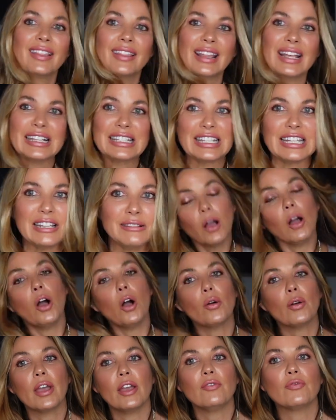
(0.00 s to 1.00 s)
That's it.
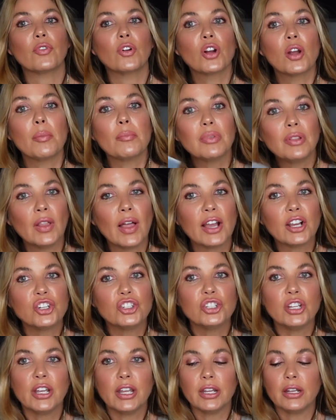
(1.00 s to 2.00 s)
Okay, for
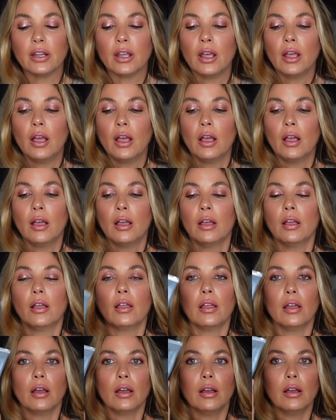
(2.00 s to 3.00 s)
complexion,
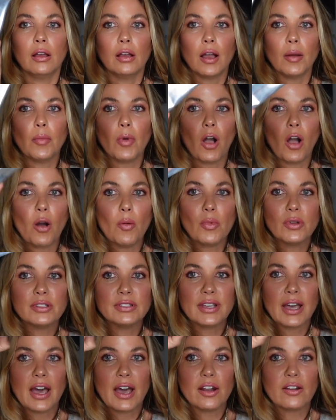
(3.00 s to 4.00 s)
I'm
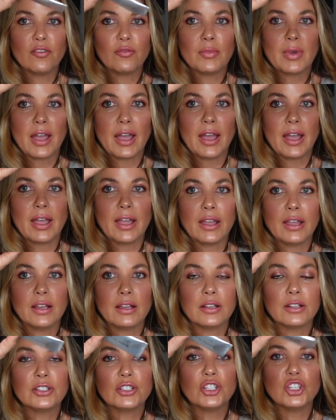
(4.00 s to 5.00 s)
almost out of my
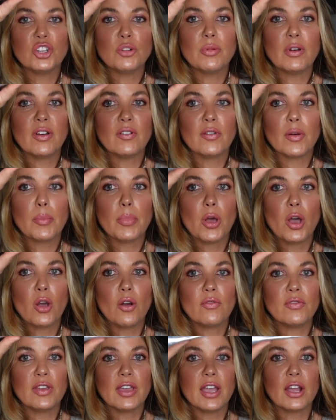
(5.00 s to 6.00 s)
tube of
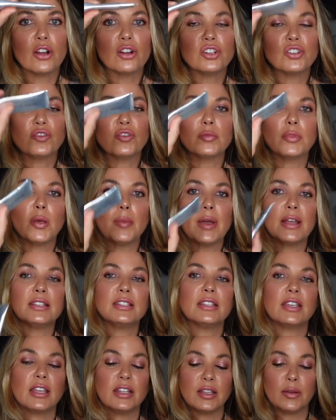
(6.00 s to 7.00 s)
Peau from Le
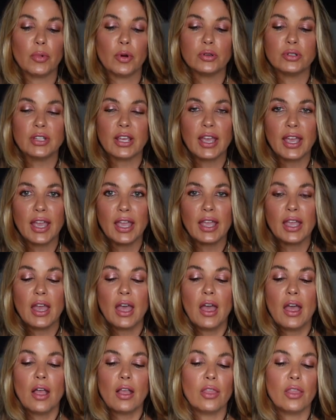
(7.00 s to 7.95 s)
Métier de Beauté.